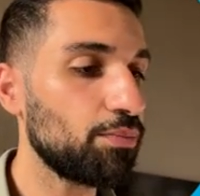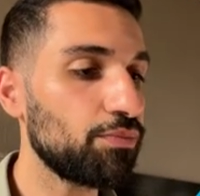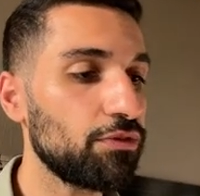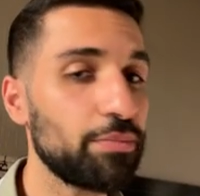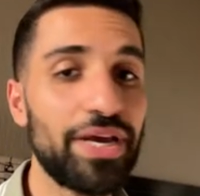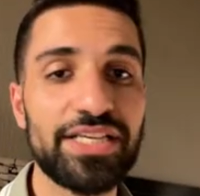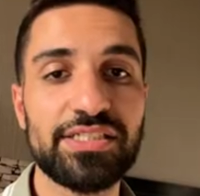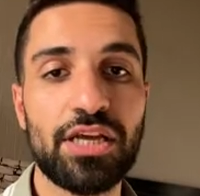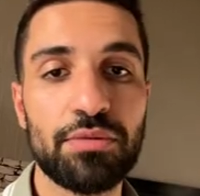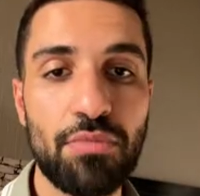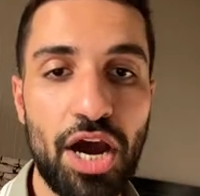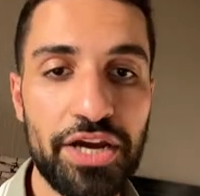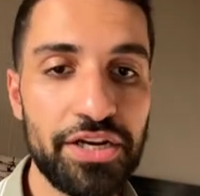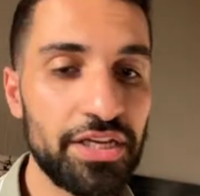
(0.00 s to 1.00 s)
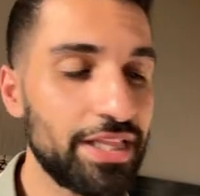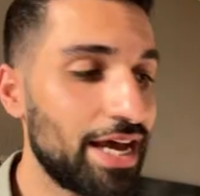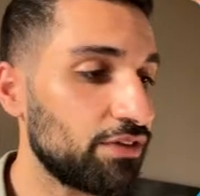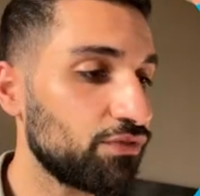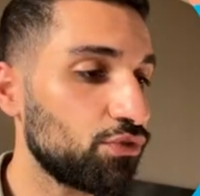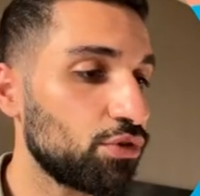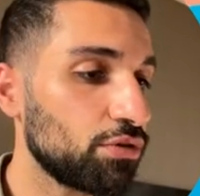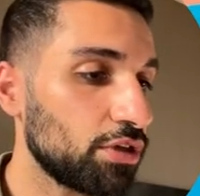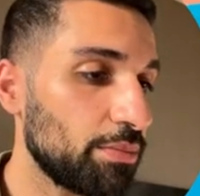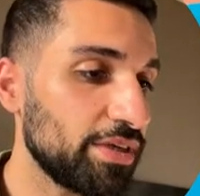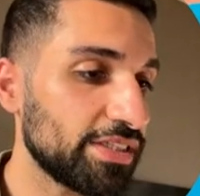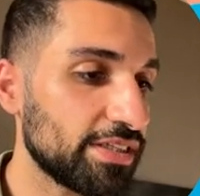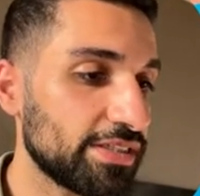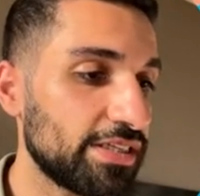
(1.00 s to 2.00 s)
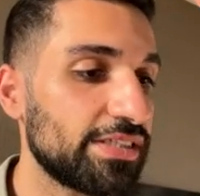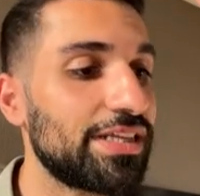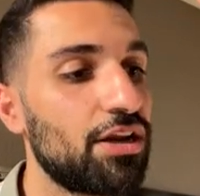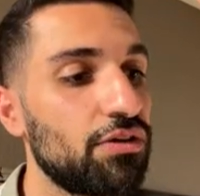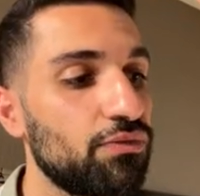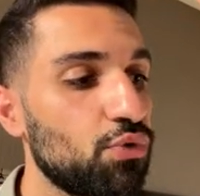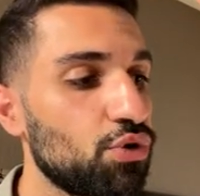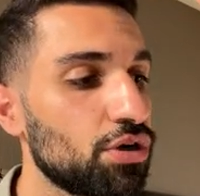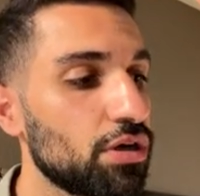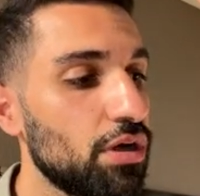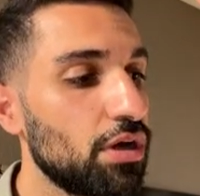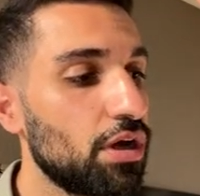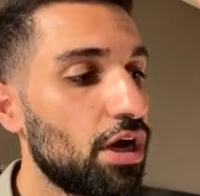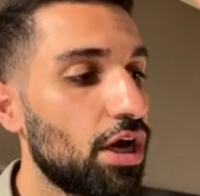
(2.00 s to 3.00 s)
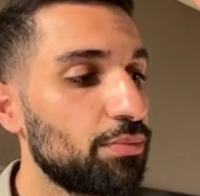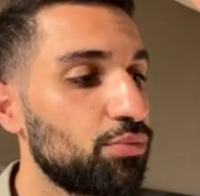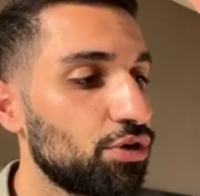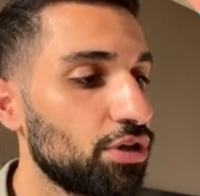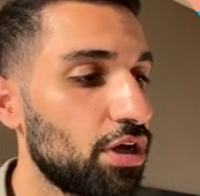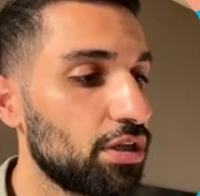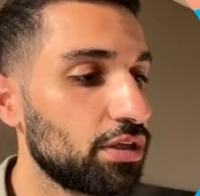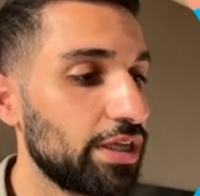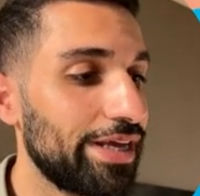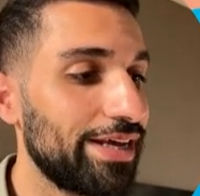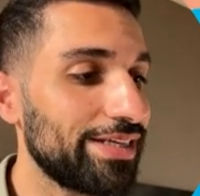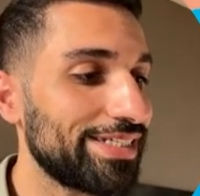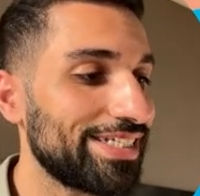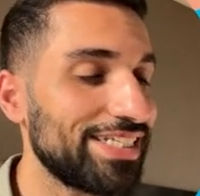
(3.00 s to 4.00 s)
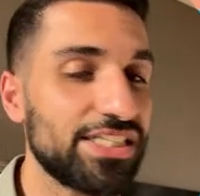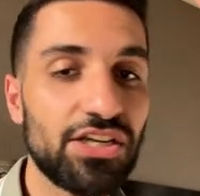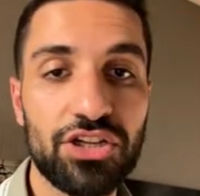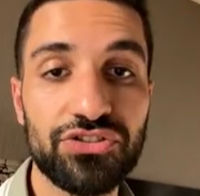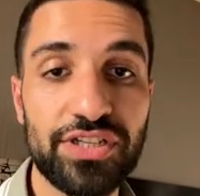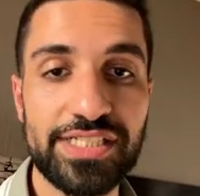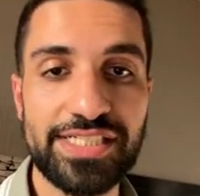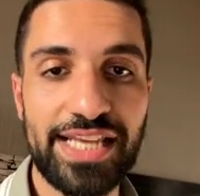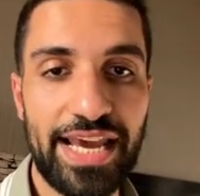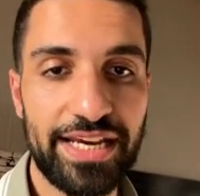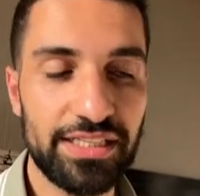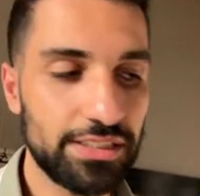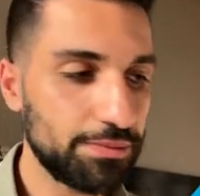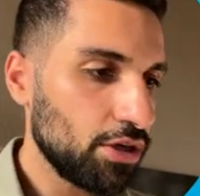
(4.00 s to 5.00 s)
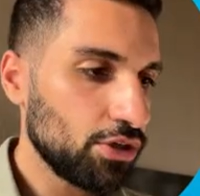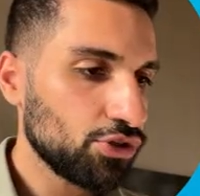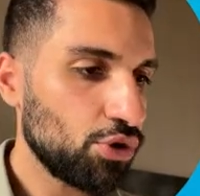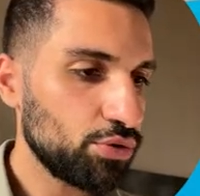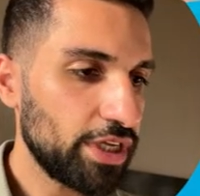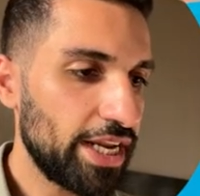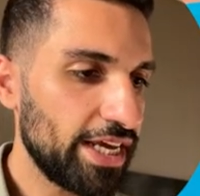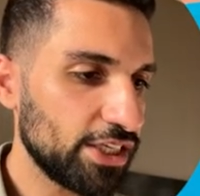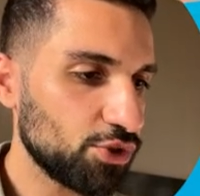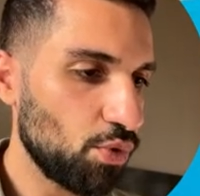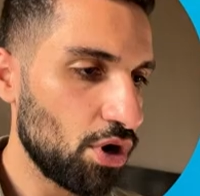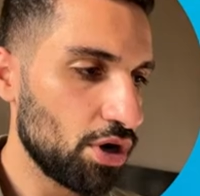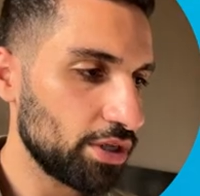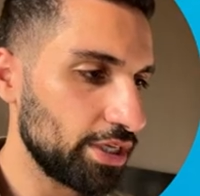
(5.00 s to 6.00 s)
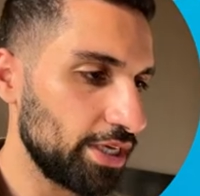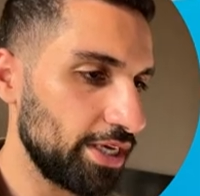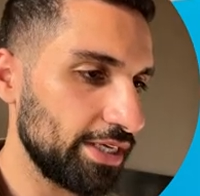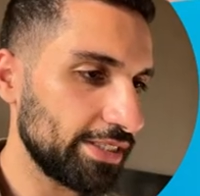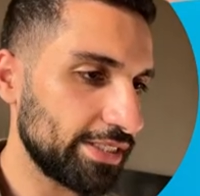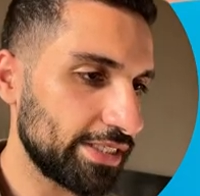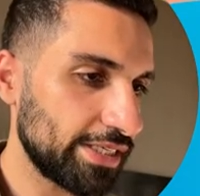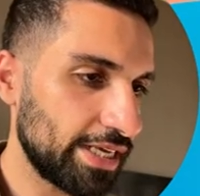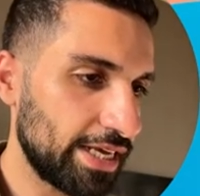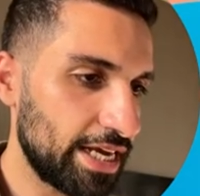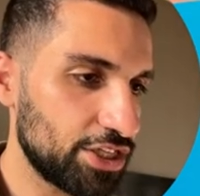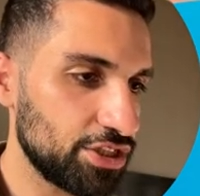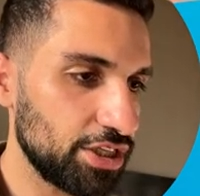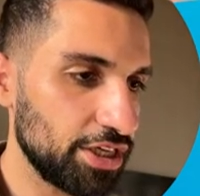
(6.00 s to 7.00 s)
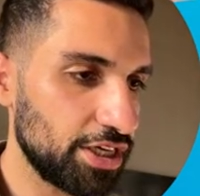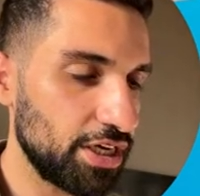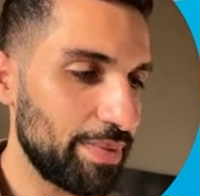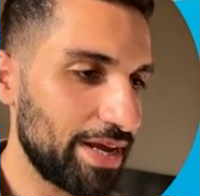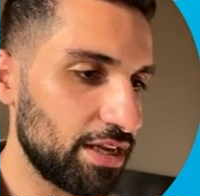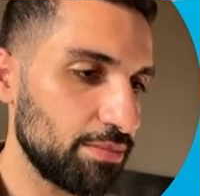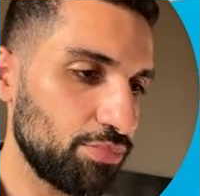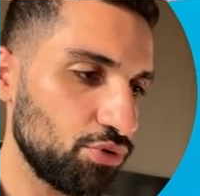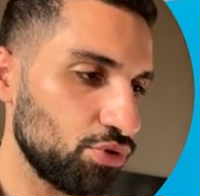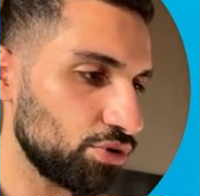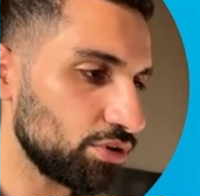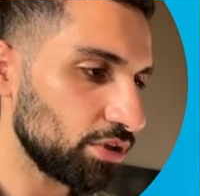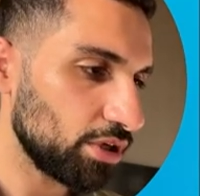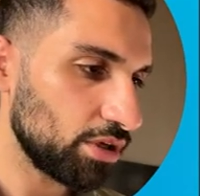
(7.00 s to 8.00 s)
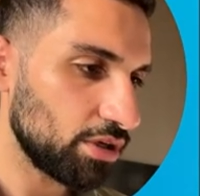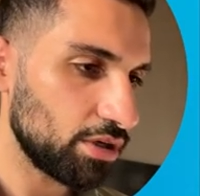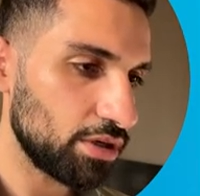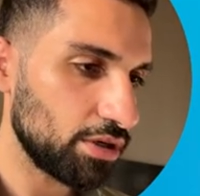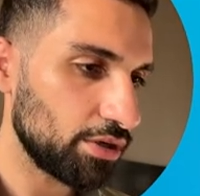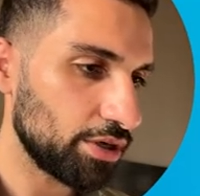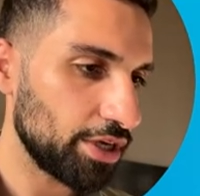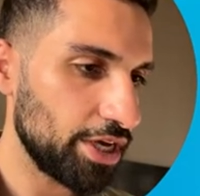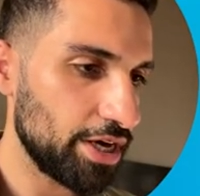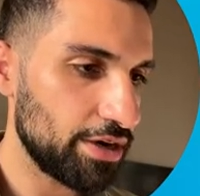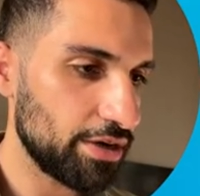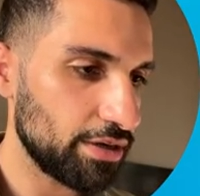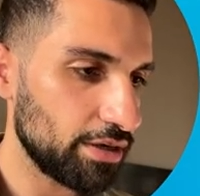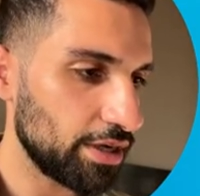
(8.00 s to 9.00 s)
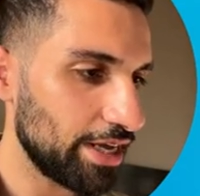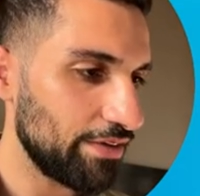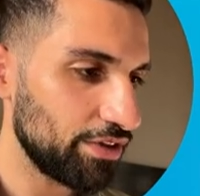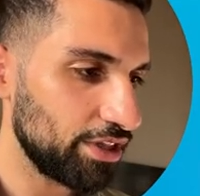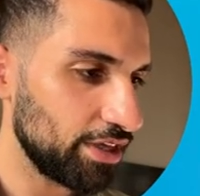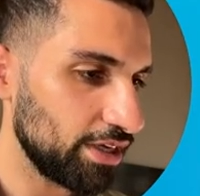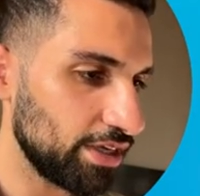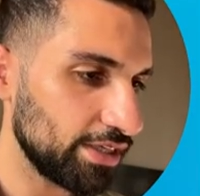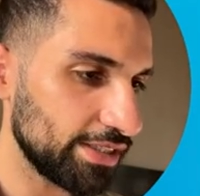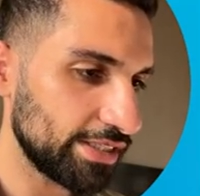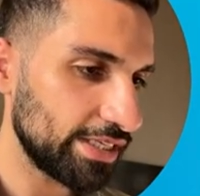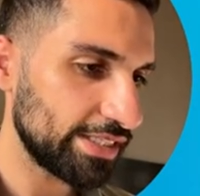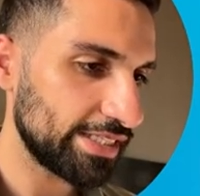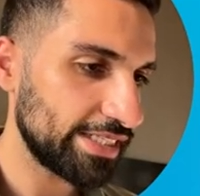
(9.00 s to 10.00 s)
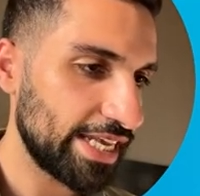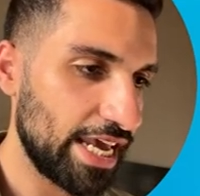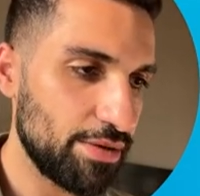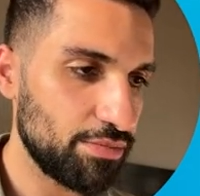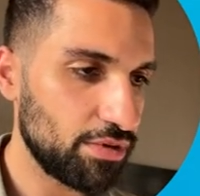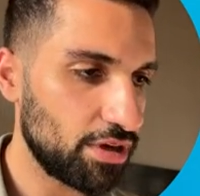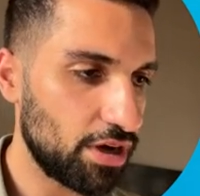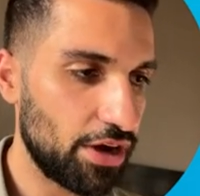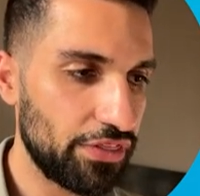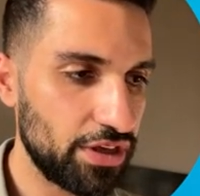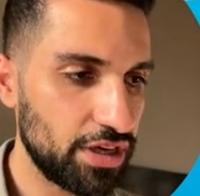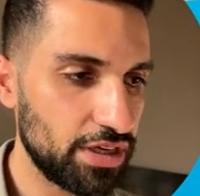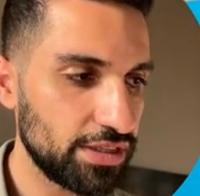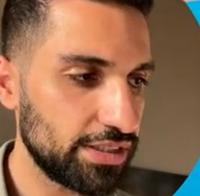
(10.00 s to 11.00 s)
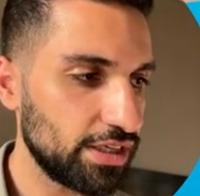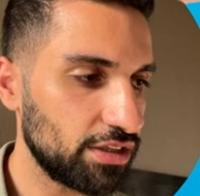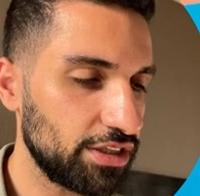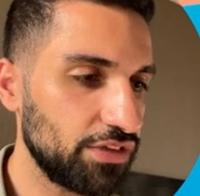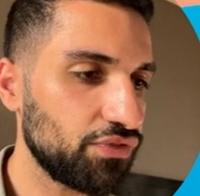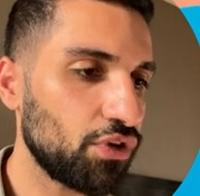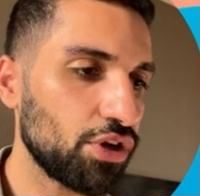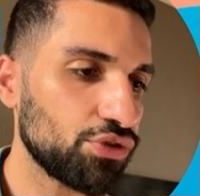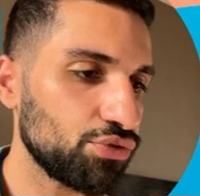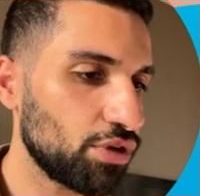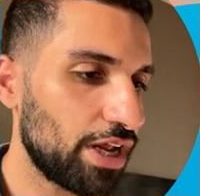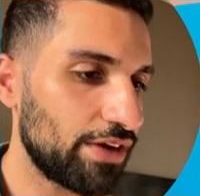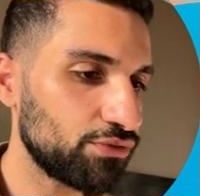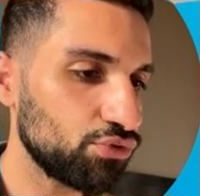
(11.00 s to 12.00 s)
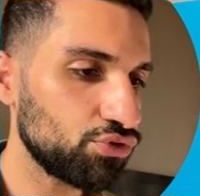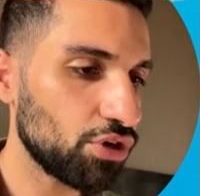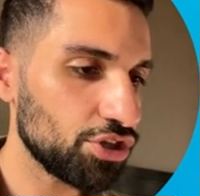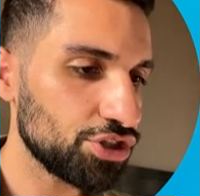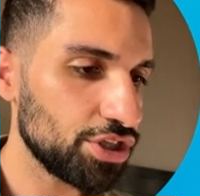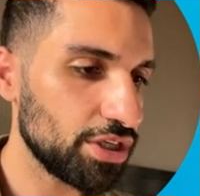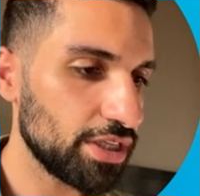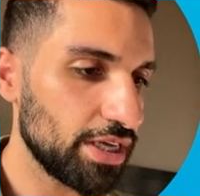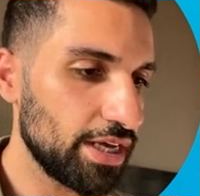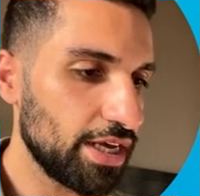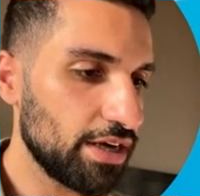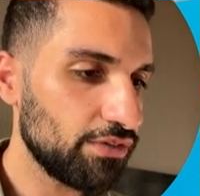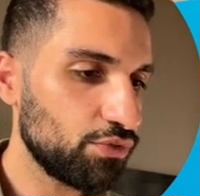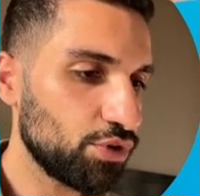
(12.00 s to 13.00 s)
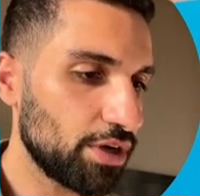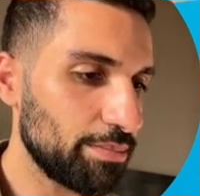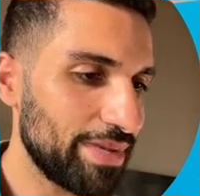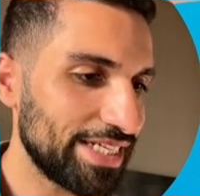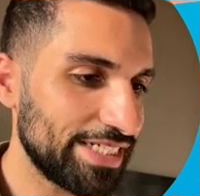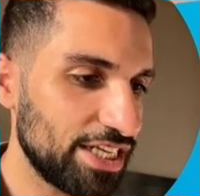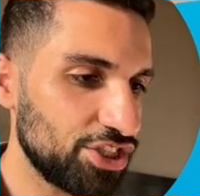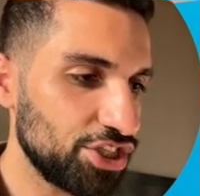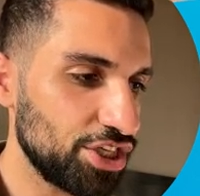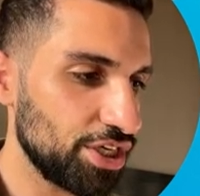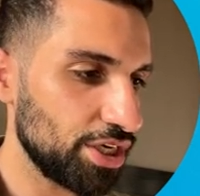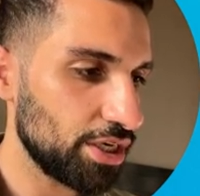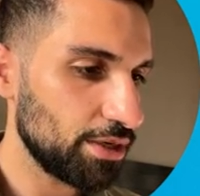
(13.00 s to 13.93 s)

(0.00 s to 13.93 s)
Based on my need and for the businesses that I work, I put it on 600 seconds. So the next one is actually keypad input. Here everything is the same. I think it's on default, you don't have to touch it. For the messaging,